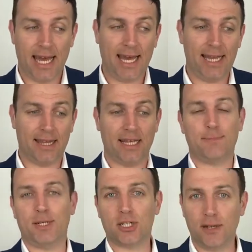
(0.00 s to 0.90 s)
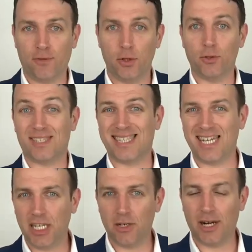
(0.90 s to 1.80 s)
And especially if you use
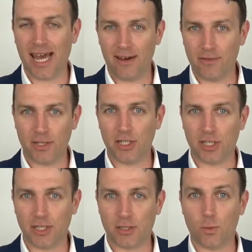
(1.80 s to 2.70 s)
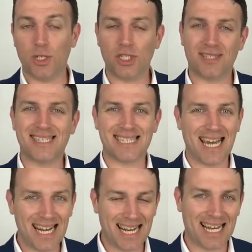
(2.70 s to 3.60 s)
10-year averages, which is the
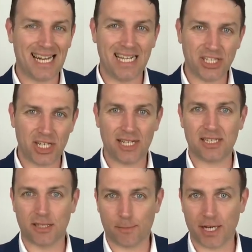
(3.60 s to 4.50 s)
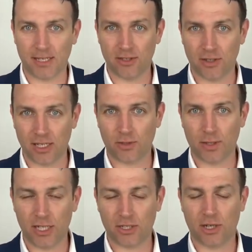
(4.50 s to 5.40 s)
cyclically adjusted price earnings
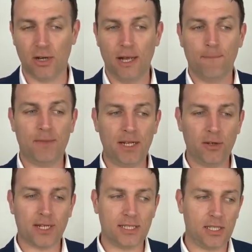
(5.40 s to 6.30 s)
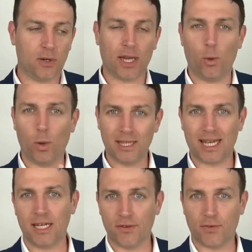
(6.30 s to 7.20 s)
ratio, then you can see, okay, what
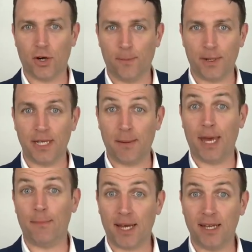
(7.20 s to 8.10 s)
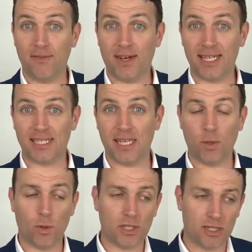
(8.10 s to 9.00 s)
kind of company am I
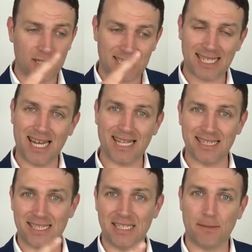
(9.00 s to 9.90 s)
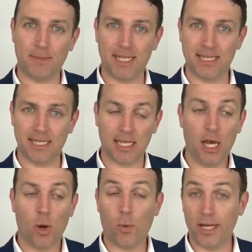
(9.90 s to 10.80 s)
investing? What are the cycles in the business?
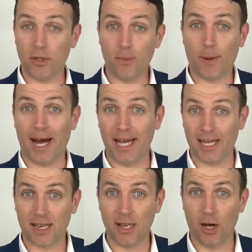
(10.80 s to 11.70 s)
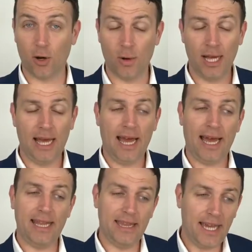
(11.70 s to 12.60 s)
When to buy it low?
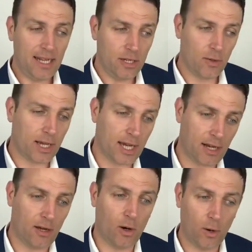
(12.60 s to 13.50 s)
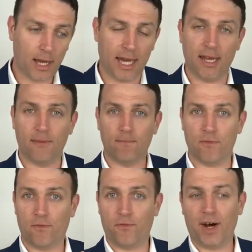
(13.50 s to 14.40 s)
And then you can, okay,
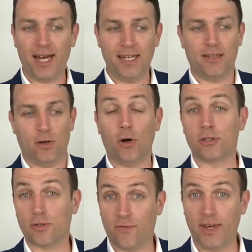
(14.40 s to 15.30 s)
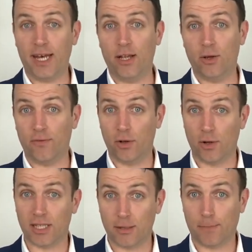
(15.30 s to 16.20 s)
find also value if you
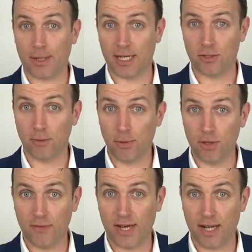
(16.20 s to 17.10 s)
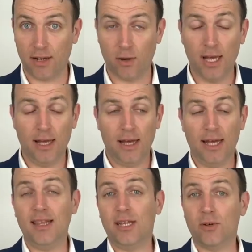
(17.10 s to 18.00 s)
look at the price to book value.
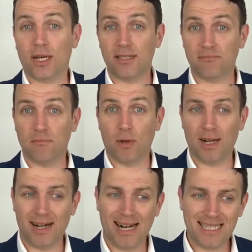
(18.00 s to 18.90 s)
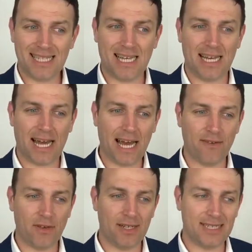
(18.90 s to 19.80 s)
And then you can, let's say,
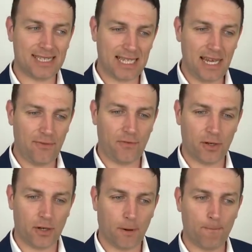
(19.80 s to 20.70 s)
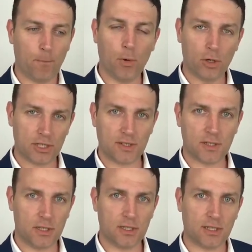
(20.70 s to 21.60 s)
have a safer, more
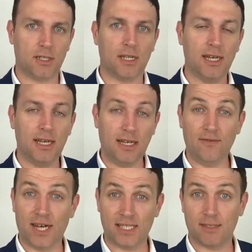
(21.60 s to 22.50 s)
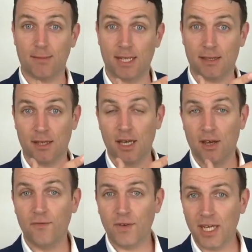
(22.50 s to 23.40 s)
certain investment
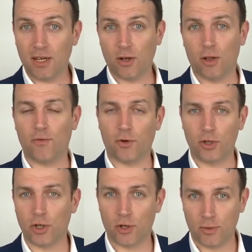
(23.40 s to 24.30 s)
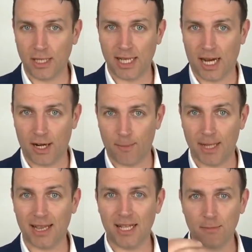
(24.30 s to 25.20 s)
vehicle for your
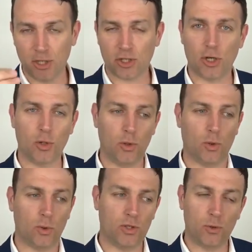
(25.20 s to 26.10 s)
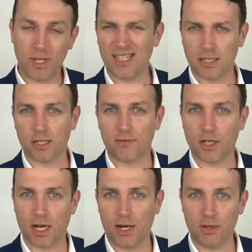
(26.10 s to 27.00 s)
retirement. Let me show you the risk of
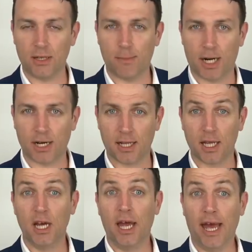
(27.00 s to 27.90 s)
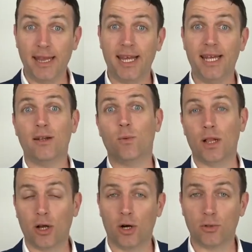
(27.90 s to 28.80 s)
the current market and then
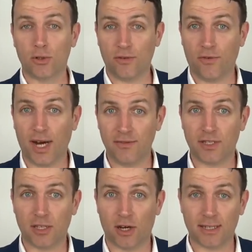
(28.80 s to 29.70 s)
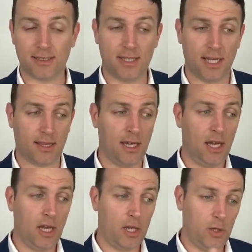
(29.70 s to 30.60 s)
we'll go to the five stocks that
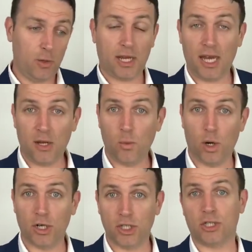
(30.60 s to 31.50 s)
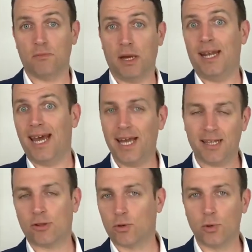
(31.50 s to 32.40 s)
you can watch and
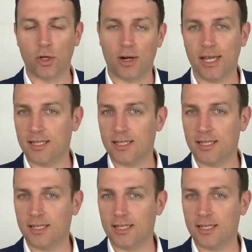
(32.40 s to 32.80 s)
add it to your